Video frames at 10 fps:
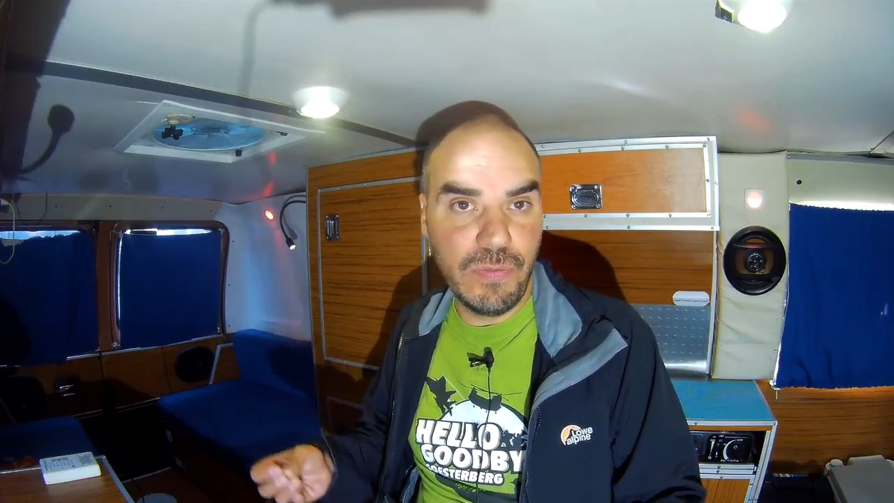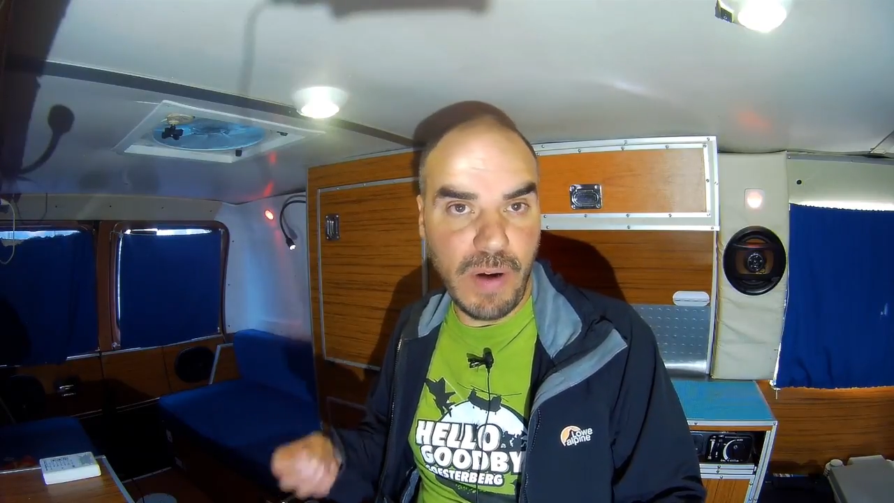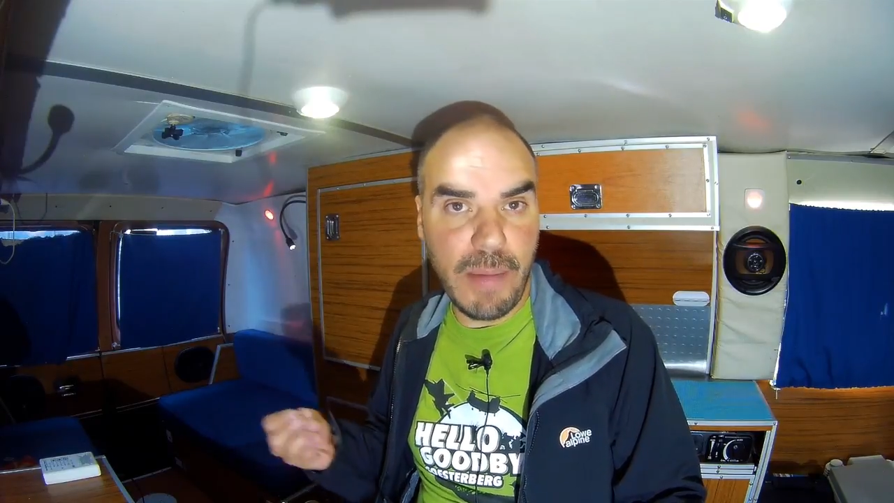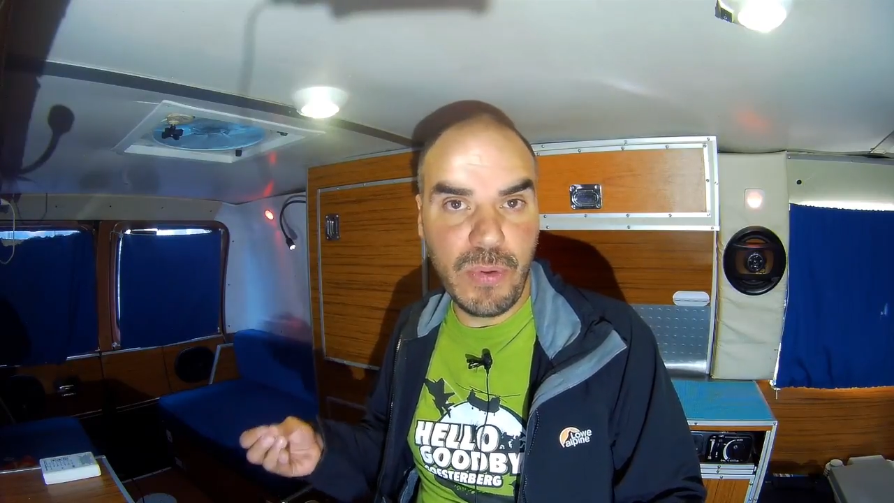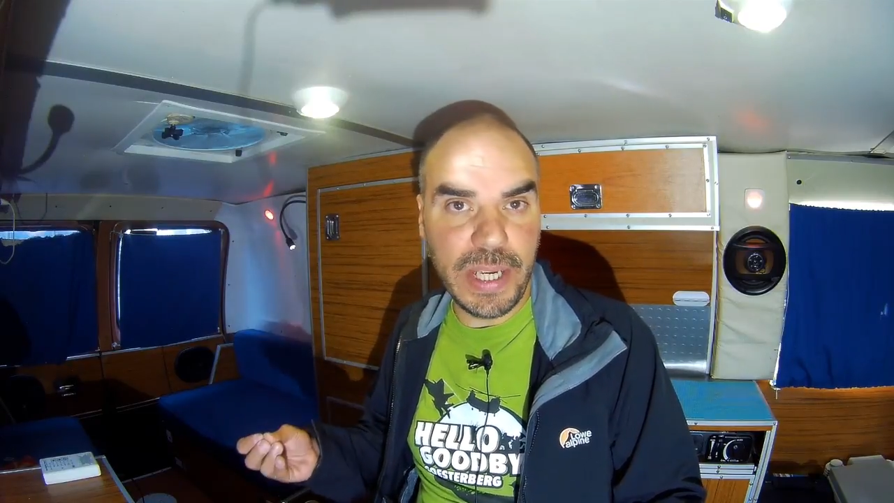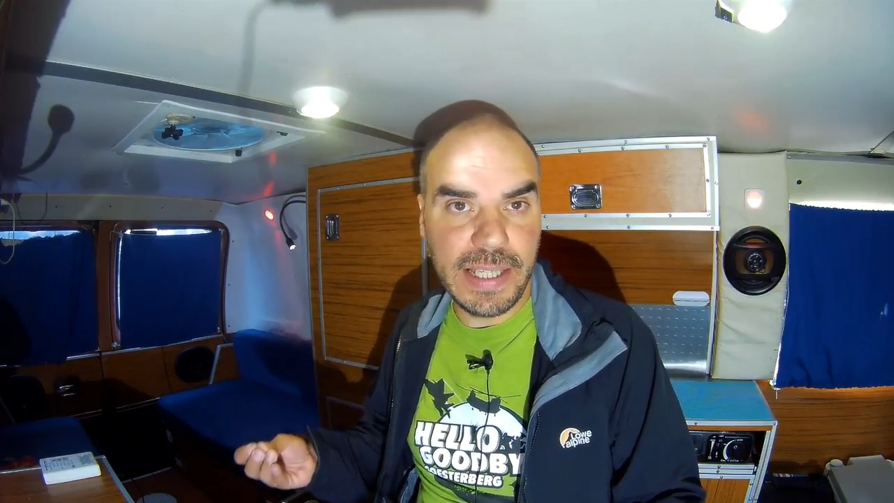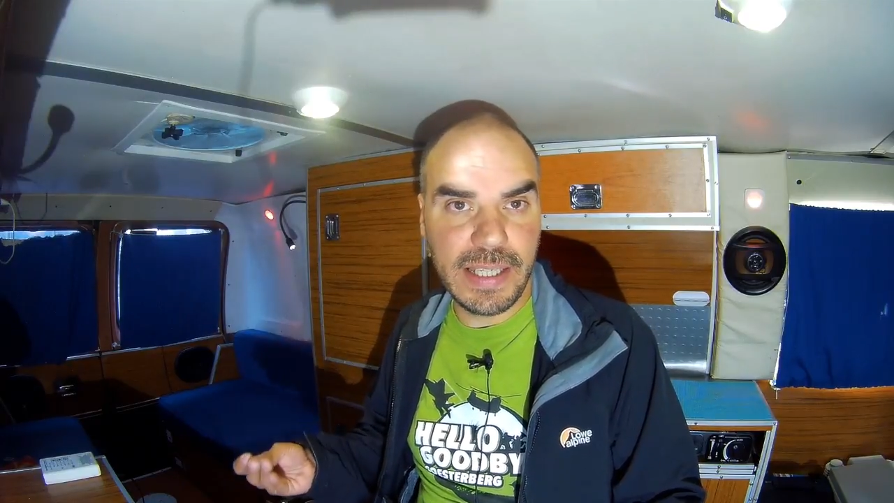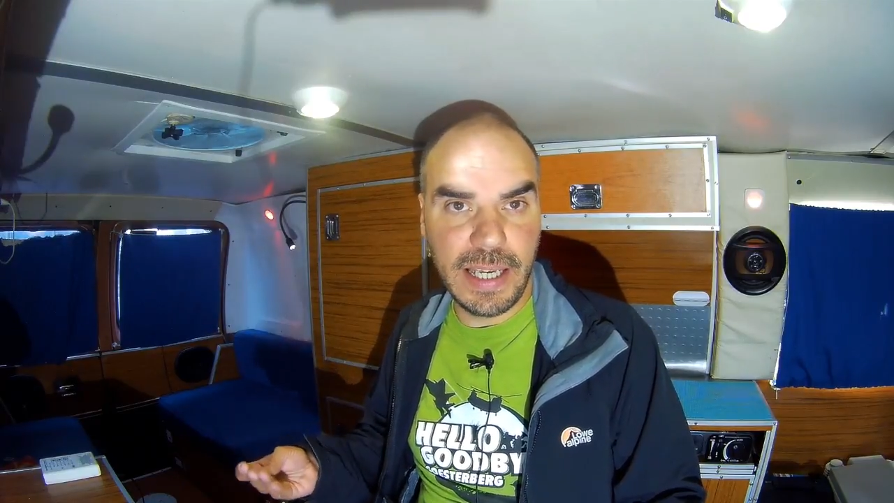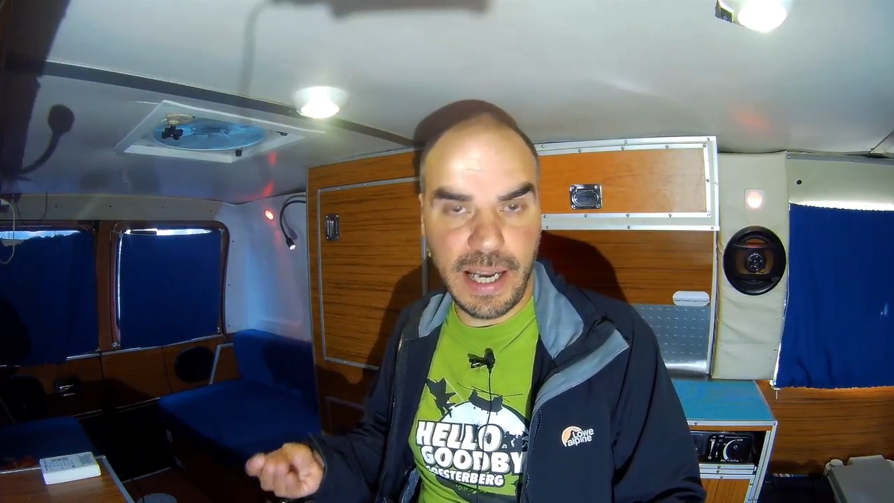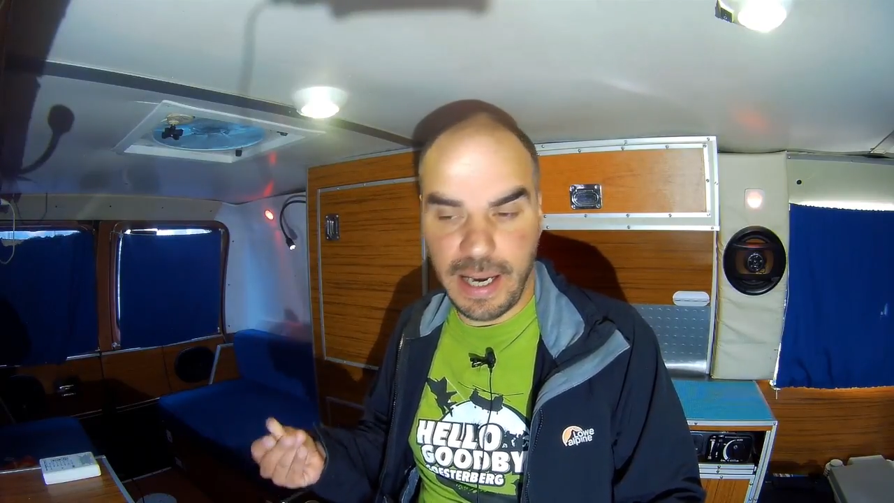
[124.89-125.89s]

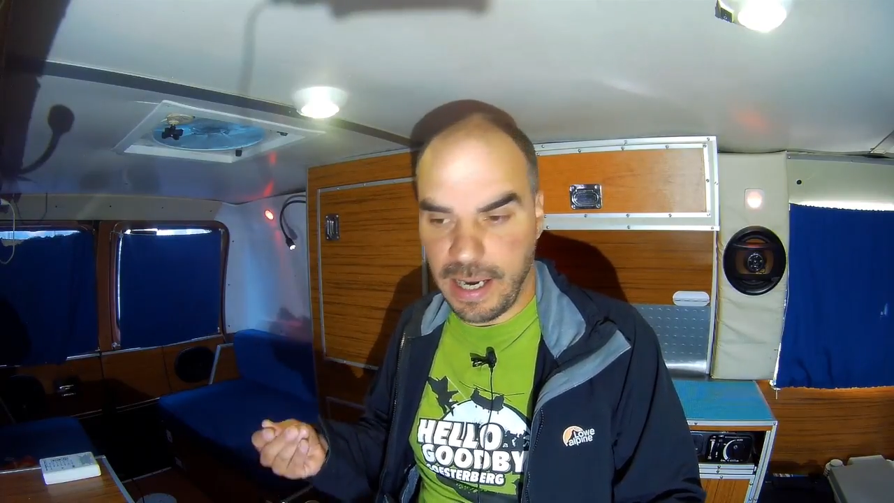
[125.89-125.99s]
fabrics